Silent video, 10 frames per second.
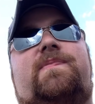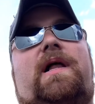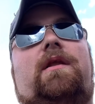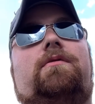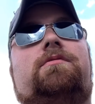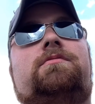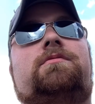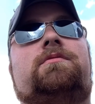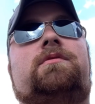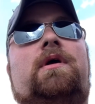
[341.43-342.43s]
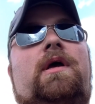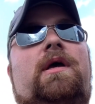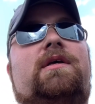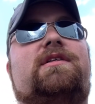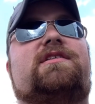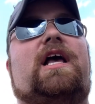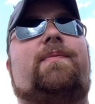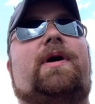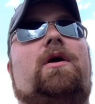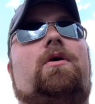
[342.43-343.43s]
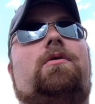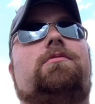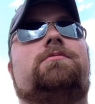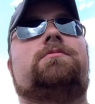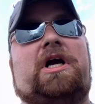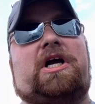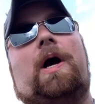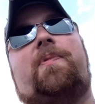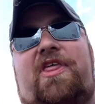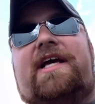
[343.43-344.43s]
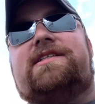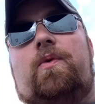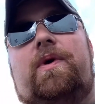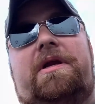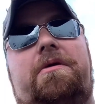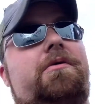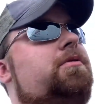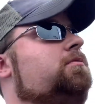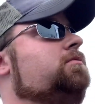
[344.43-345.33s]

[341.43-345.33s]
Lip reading: my little segment on a couple things that we do,